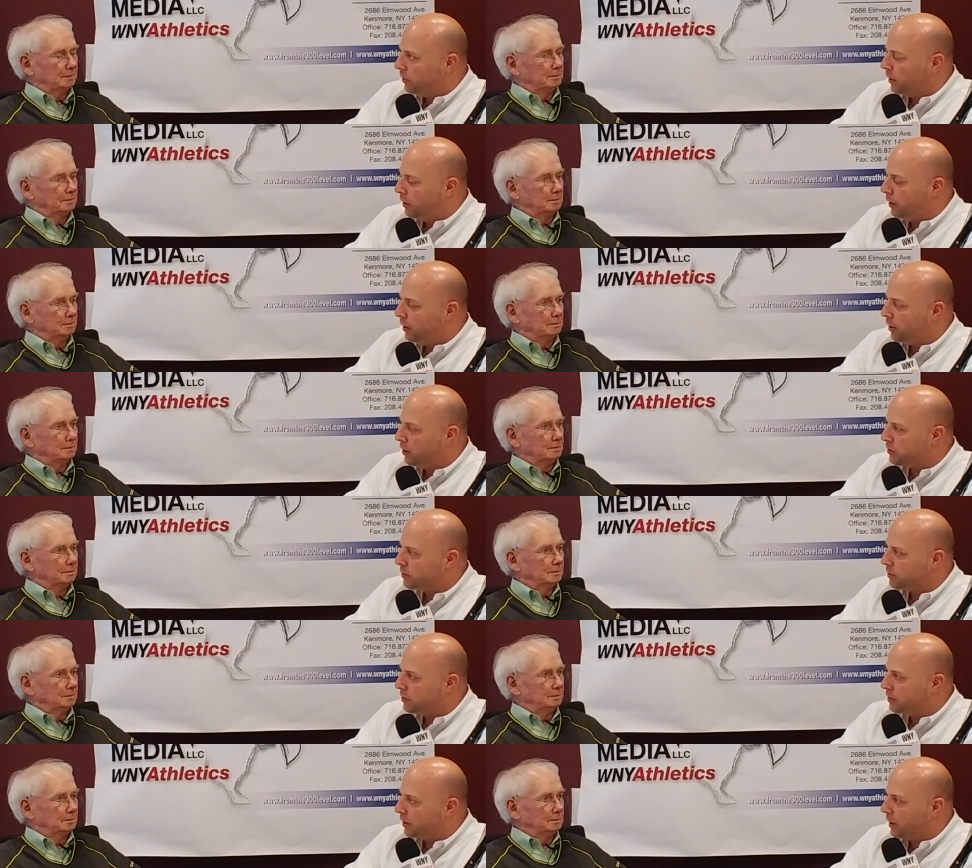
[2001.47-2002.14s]
Speaker 1: He
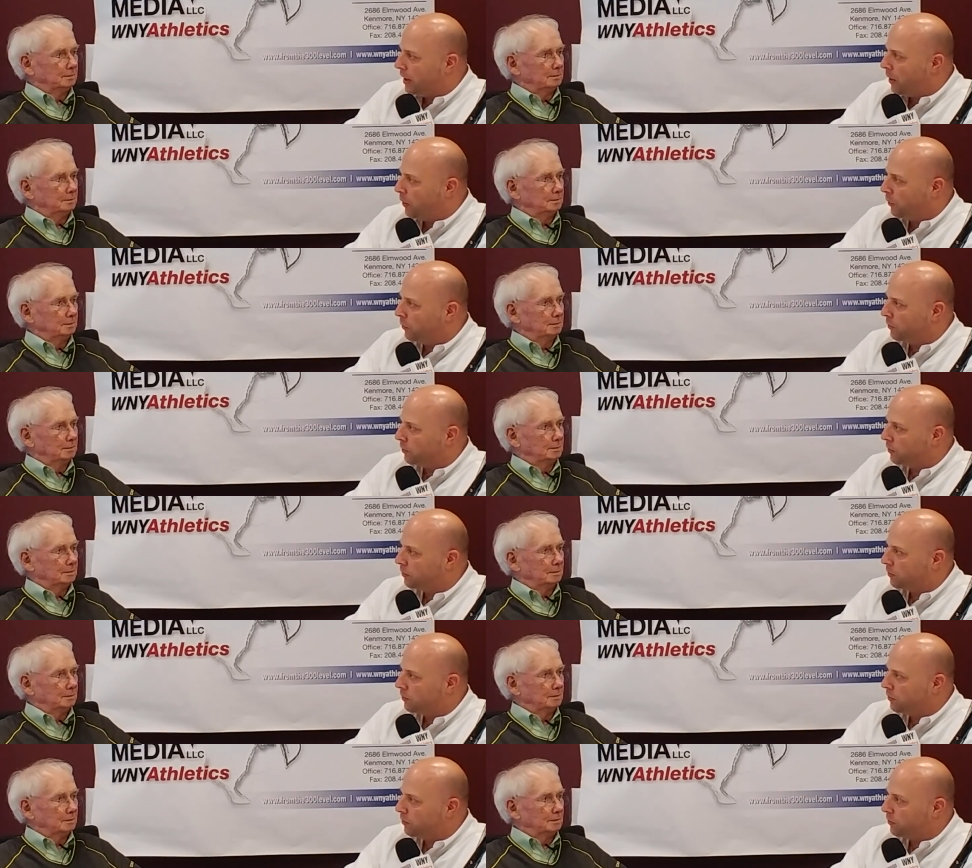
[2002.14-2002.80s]
doesn't out
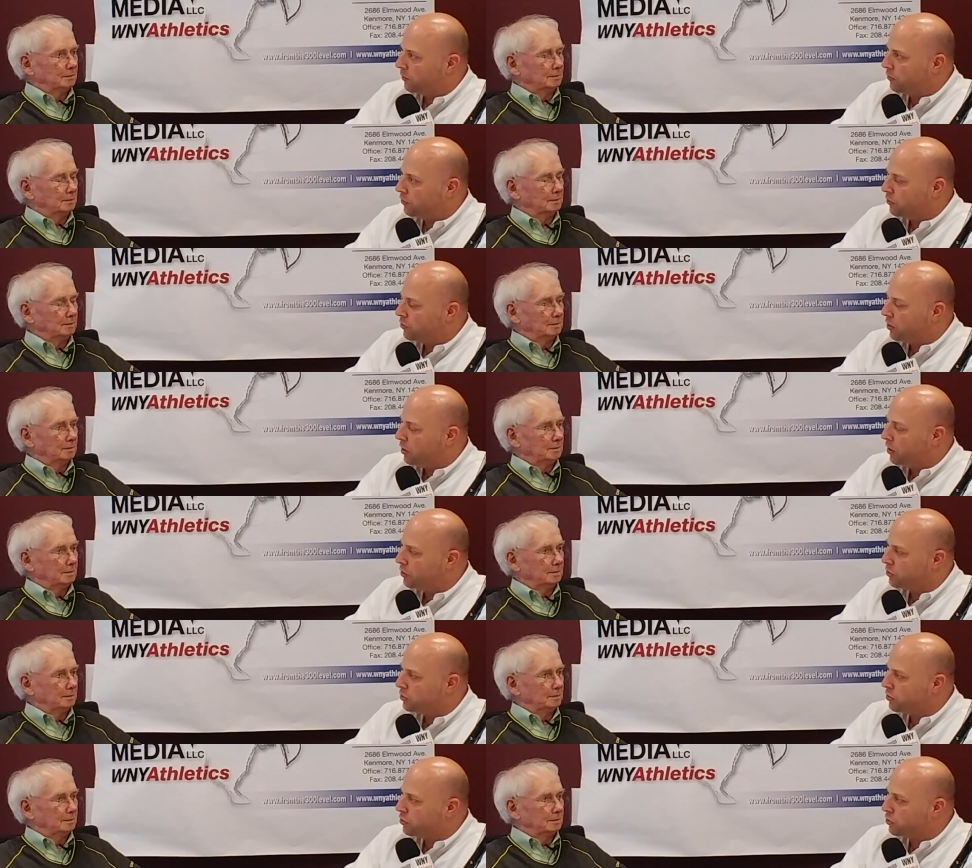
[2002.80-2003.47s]
he
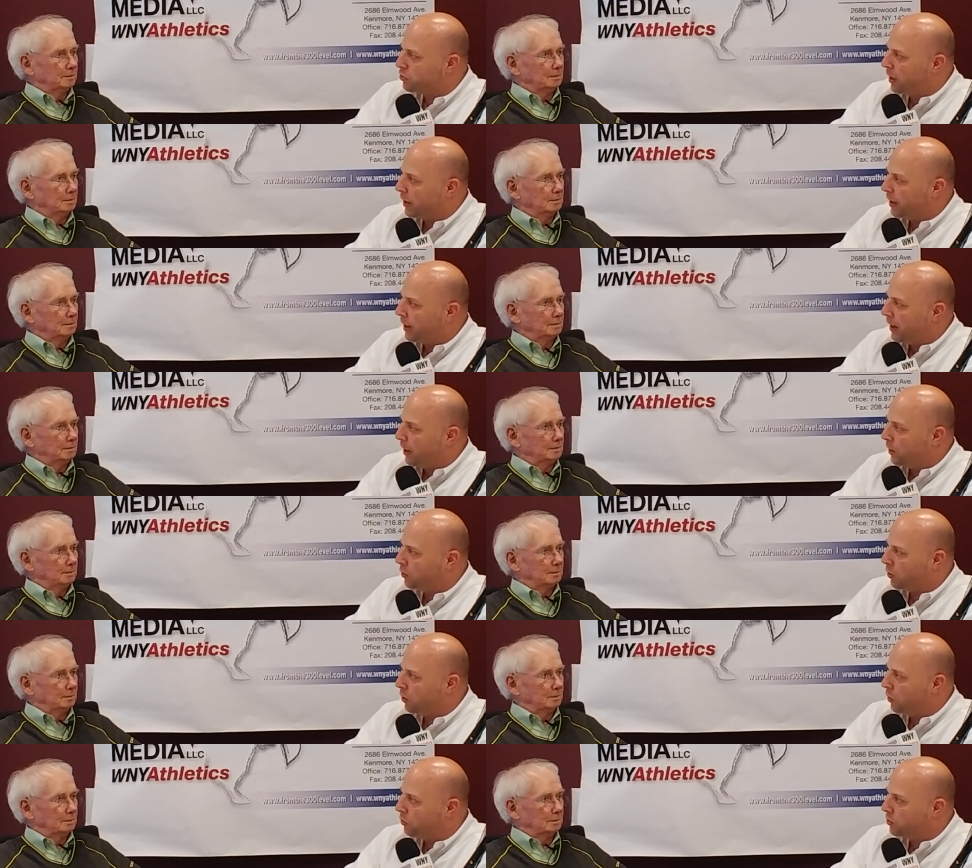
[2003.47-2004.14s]
doesn't try to
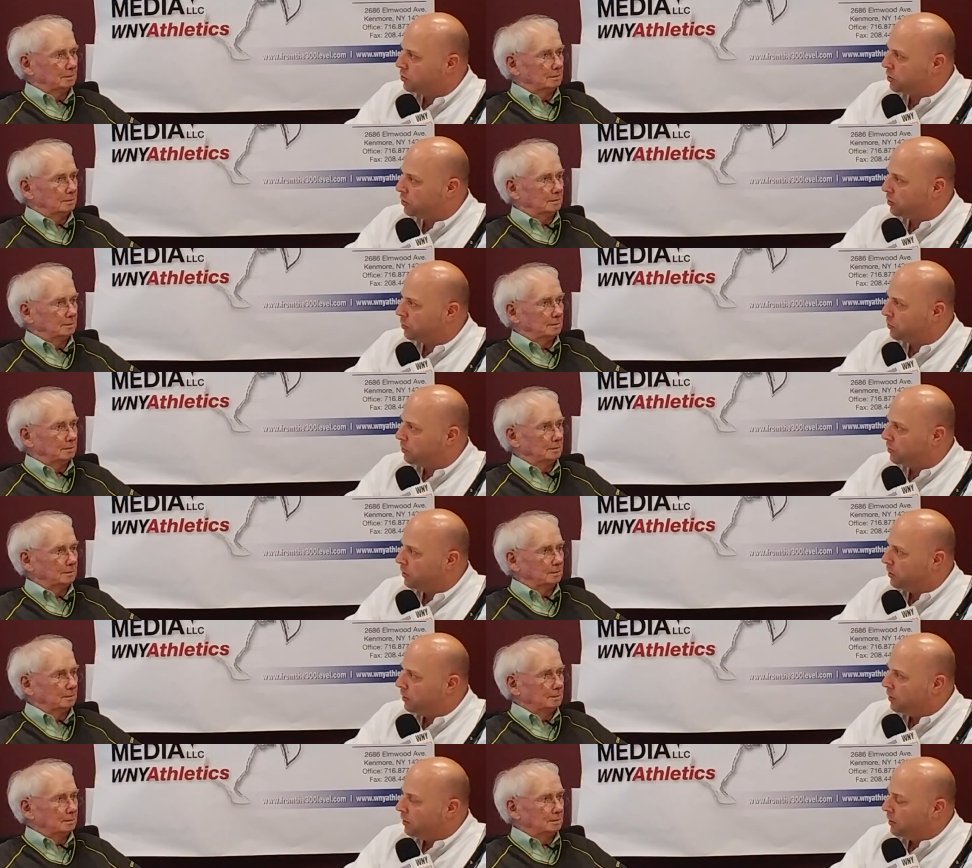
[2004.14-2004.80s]
outcoach
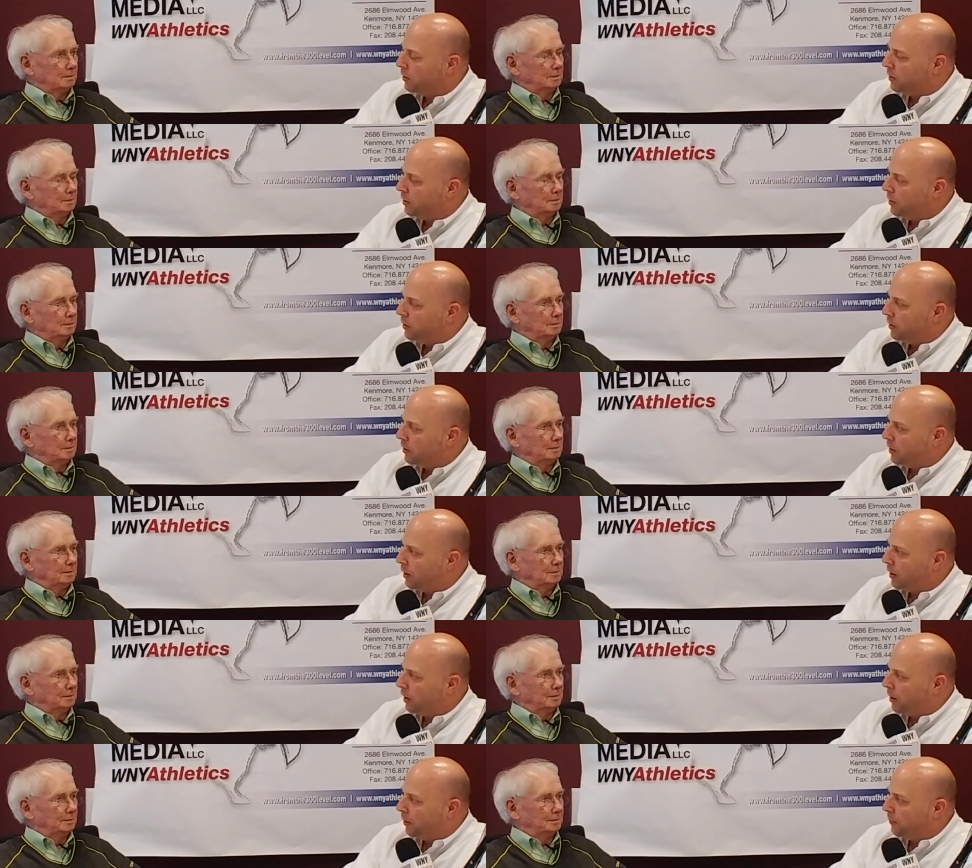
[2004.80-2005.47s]
you
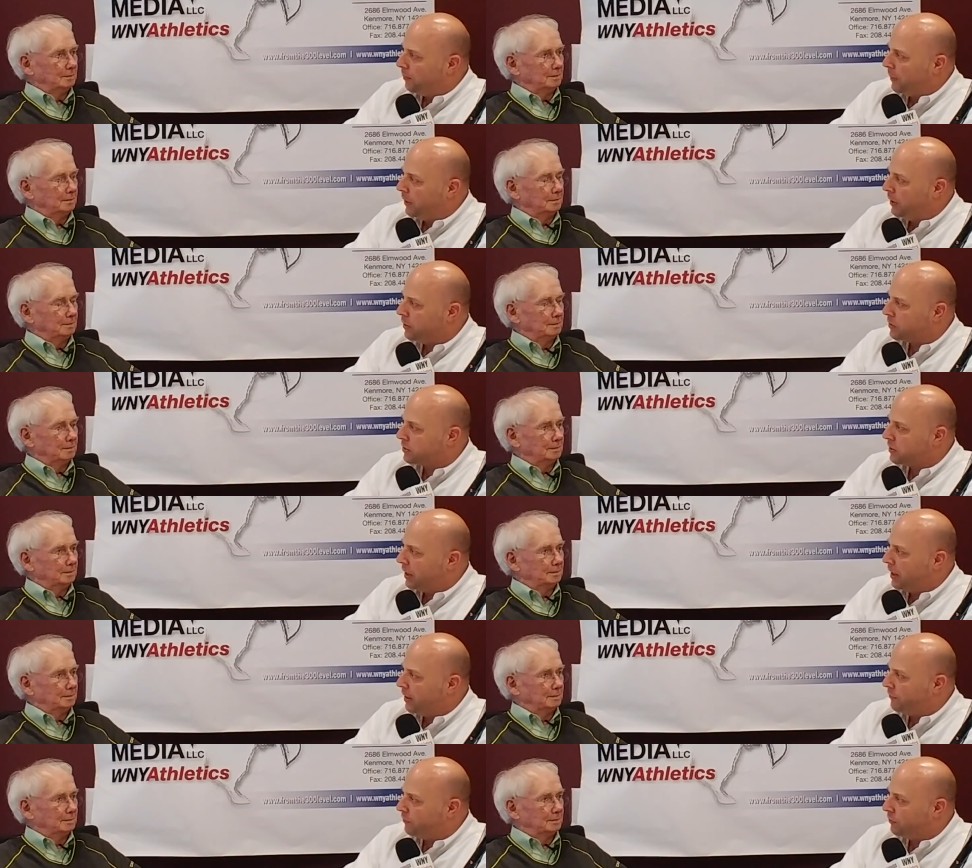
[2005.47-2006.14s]
um, he
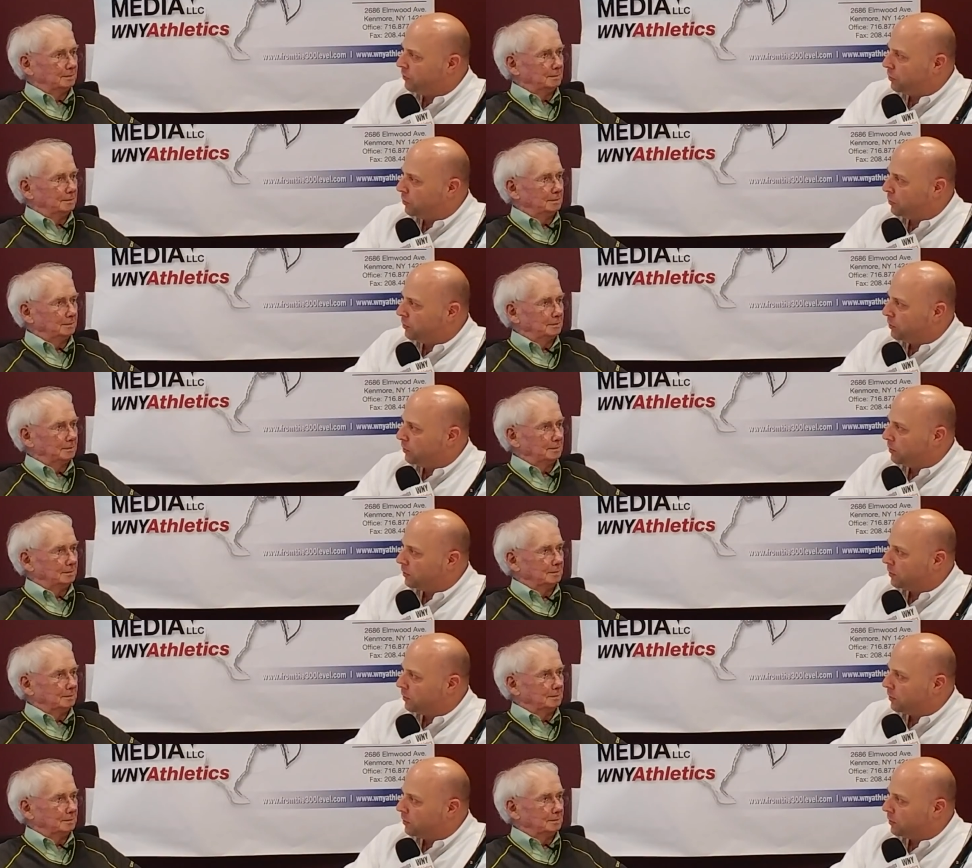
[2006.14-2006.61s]
doesn't have to.